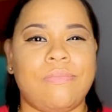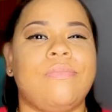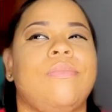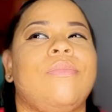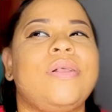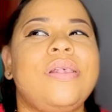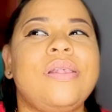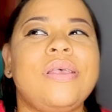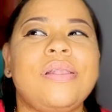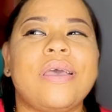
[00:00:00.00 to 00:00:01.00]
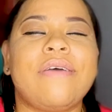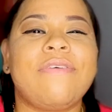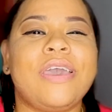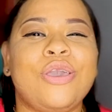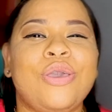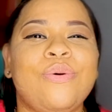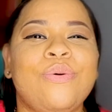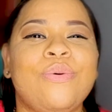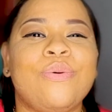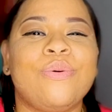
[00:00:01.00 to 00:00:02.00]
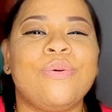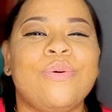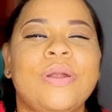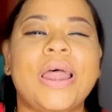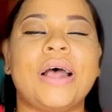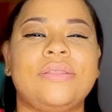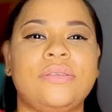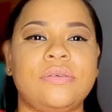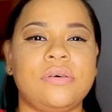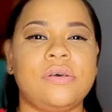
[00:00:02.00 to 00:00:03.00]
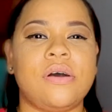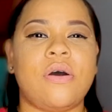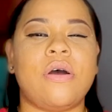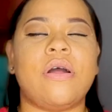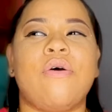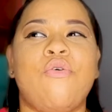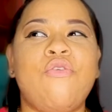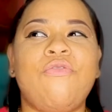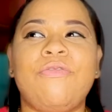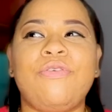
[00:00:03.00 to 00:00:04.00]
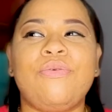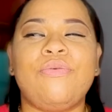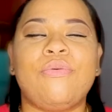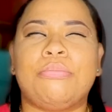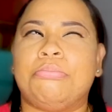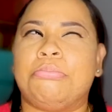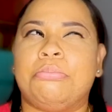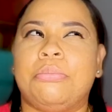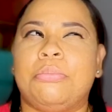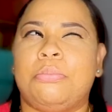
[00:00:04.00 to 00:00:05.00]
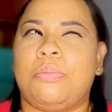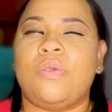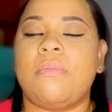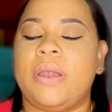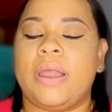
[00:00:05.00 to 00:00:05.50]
what is it? FAQ? That. Or an overview? Something like